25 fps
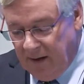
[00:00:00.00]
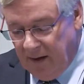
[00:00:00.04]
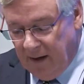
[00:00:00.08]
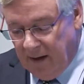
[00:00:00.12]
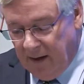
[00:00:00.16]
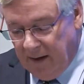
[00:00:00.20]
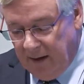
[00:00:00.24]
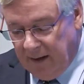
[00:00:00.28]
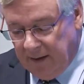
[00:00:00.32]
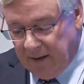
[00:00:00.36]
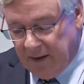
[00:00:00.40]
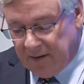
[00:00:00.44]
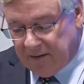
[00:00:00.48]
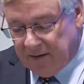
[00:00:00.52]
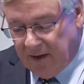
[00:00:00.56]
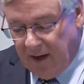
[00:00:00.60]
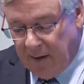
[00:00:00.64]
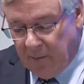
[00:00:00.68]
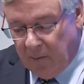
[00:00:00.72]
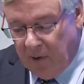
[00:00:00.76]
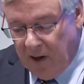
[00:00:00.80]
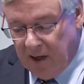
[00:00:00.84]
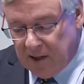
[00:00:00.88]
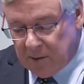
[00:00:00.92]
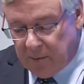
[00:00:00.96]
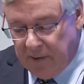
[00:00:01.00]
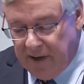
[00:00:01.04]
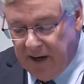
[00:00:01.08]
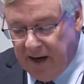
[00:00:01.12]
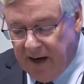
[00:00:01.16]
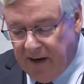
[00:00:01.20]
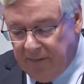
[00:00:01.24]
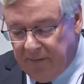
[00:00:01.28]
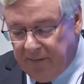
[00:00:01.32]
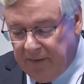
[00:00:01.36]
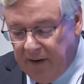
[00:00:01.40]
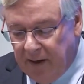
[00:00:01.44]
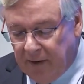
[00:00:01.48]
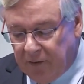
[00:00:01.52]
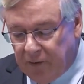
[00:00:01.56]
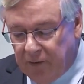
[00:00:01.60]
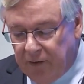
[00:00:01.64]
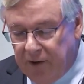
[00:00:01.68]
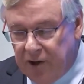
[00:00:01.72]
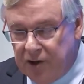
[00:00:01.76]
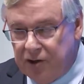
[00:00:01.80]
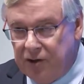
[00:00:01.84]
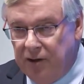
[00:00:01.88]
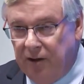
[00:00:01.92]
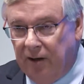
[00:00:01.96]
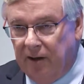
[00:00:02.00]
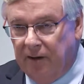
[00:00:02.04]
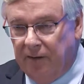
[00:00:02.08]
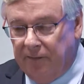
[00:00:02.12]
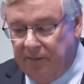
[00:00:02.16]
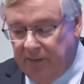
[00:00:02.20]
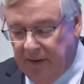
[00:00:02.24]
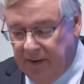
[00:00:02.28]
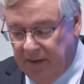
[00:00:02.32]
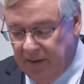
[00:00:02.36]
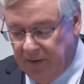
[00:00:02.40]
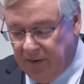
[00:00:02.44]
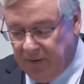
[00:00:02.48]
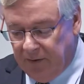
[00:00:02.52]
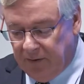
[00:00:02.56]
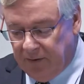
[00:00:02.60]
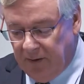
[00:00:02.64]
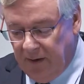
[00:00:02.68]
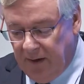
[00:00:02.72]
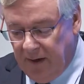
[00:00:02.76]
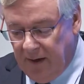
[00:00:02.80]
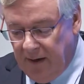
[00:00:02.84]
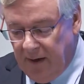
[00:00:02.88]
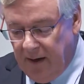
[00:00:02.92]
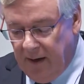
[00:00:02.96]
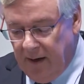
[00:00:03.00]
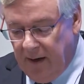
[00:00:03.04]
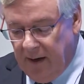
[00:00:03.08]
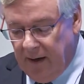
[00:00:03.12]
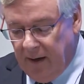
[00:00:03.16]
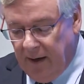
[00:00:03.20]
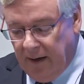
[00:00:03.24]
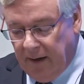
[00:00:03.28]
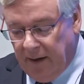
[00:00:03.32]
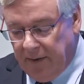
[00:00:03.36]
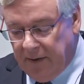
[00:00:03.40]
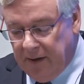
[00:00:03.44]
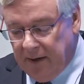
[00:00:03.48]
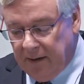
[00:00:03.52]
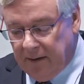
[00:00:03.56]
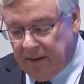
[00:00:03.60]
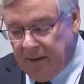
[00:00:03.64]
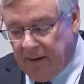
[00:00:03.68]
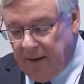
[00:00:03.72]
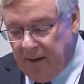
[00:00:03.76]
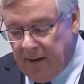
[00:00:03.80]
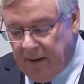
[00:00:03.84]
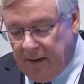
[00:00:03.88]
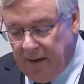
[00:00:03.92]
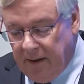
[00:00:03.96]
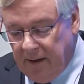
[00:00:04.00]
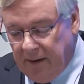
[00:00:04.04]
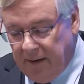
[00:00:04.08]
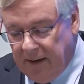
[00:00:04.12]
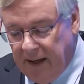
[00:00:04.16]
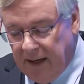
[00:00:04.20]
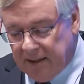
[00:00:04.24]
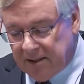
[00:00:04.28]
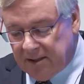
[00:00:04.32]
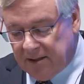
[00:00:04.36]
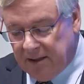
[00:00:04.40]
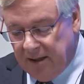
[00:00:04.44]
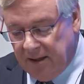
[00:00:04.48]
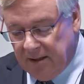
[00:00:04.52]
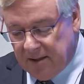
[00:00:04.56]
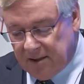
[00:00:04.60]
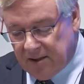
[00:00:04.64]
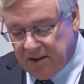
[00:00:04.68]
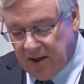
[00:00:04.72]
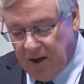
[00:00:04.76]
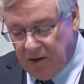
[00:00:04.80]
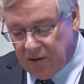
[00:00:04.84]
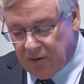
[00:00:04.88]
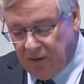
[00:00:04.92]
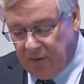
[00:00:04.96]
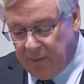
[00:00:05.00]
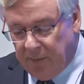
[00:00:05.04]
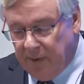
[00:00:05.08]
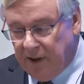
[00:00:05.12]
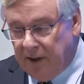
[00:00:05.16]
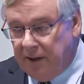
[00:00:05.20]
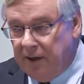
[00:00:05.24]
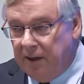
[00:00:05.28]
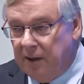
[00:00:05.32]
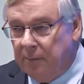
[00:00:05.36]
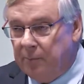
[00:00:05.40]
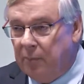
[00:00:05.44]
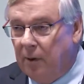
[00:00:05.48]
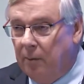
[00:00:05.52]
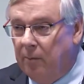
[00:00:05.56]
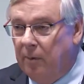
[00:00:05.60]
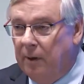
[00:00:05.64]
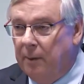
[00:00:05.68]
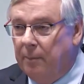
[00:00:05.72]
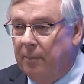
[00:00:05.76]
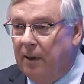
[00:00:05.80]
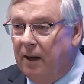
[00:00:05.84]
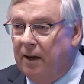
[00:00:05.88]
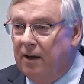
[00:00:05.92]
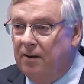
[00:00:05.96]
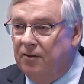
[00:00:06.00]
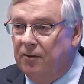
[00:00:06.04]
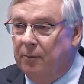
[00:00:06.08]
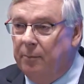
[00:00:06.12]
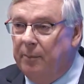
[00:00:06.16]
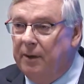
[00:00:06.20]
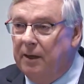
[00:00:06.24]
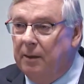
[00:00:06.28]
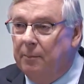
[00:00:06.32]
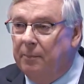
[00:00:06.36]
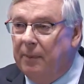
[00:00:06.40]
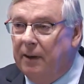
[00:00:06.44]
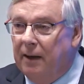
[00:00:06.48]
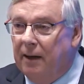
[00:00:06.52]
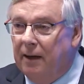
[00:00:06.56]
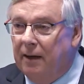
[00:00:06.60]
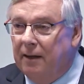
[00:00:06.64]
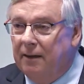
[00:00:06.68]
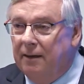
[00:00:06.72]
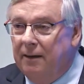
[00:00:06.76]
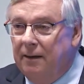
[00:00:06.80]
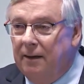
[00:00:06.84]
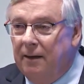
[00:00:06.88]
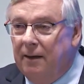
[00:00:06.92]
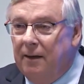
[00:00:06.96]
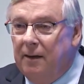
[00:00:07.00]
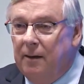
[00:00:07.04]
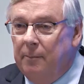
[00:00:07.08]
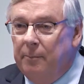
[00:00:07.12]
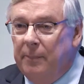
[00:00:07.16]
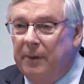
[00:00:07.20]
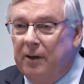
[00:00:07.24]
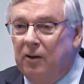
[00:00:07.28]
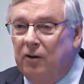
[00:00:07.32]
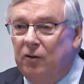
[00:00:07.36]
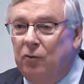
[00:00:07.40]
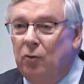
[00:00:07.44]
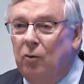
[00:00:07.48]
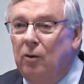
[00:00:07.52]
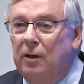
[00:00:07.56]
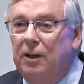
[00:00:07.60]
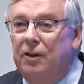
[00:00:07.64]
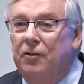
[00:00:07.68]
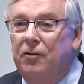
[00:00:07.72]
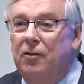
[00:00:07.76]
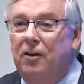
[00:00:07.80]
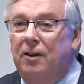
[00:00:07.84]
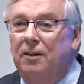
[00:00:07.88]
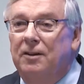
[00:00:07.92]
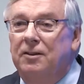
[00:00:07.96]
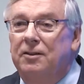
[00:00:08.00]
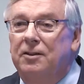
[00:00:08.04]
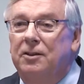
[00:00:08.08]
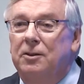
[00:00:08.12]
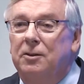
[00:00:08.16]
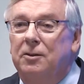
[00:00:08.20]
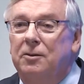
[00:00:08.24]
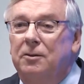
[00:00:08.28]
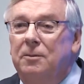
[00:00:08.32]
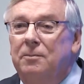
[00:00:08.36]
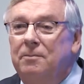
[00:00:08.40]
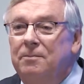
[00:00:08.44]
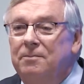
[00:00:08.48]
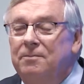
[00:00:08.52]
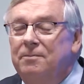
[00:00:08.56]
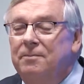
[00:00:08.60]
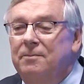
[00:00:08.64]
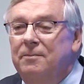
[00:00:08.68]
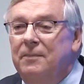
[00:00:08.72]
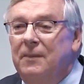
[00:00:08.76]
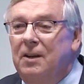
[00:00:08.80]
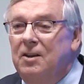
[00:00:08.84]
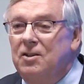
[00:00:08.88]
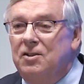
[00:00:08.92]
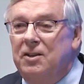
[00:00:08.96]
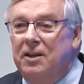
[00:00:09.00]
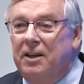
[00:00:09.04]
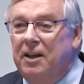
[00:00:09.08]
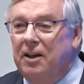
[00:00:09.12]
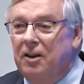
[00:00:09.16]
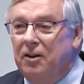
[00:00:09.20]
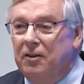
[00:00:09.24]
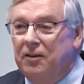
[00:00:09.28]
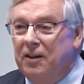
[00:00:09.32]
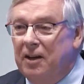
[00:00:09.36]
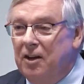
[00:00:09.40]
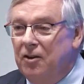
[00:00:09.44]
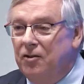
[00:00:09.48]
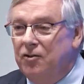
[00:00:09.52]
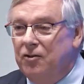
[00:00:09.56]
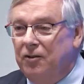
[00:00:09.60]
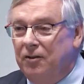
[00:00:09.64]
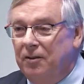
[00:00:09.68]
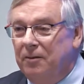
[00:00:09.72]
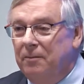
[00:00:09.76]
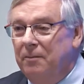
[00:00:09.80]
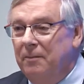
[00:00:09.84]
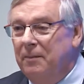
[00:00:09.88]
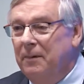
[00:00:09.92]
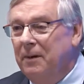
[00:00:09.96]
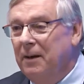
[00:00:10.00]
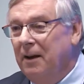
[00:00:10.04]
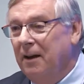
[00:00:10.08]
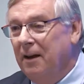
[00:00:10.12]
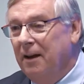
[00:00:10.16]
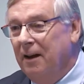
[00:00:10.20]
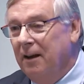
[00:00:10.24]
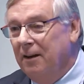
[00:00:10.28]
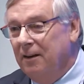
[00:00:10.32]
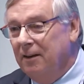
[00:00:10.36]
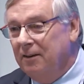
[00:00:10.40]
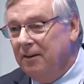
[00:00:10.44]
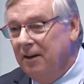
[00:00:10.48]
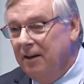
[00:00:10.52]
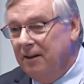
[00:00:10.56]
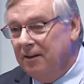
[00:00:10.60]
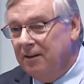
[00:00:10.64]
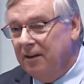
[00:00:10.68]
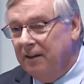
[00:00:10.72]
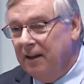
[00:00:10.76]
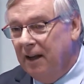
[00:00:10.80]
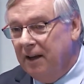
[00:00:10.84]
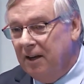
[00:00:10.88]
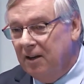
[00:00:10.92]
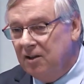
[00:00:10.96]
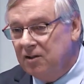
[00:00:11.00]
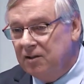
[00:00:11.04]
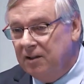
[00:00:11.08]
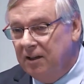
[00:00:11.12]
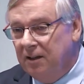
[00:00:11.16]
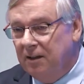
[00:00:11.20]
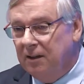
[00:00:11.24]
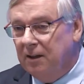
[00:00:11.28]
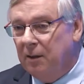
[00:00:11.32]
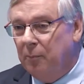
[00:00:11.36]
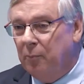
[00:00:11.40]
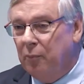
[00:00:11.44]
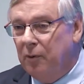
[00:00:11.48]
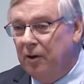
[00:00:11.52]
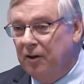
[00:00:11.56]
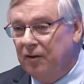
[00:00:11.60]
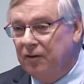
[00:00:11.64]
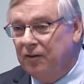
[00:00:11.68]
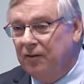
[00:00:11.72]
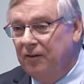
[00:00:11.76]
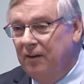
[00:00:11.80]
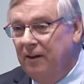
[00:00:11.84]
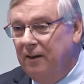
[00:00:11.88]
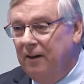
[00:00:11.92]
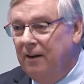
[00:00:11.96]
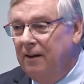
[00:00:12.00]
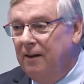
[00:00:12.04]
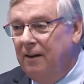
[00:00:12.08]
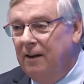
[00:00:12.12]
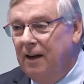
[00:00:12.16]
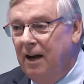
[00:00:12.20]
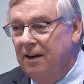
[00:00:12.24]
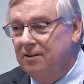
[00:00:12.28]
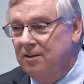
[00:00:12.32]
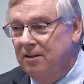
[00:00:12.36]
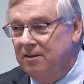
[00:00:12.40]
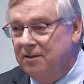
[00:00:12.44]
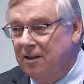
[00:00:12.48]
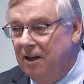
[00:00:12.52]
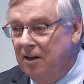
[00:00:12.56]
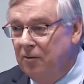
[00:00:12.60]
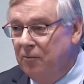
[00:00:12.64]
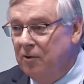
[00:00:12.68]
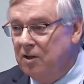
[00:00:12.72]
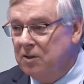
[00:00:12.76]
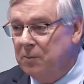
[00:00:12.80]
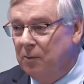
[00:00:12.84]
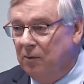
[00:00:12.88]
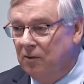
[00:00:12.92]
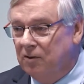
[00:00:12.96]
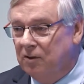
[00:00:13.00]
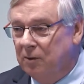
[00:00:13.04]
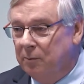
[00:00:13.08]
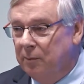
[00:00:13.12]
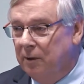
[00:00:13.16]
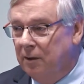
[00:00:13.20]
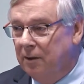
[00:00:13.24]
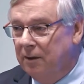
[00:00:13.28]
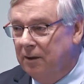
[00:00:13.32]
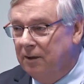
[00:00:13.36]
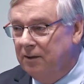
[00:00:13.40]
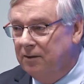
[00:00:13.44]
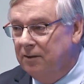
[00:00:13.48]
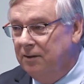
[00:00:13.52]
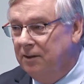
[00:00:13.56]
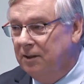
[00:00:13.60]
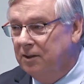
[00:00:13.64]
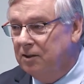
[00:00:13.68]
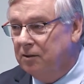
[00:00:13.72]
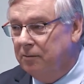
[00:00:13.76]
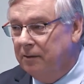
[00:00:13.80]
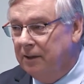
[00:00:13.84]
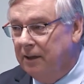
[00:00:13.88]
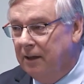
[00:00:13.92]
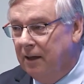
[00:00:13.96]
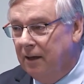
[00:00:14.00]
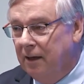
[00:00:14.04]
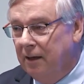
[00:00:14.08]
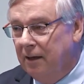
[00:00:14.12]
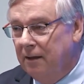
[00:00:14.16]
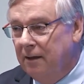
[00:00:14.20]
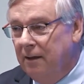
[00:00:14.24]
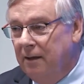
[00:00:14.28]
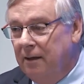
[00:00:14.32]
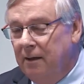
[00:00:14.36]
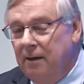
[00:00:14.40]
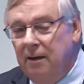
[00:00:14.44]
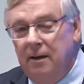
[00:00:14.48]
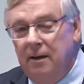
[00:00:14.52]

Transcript: in the same way as we have our traditional offenders. And I think in that sense, social media probably plays a big part, because all they're trying to do is to get attention. And to that extent, the press has its own responsibilities in this regard.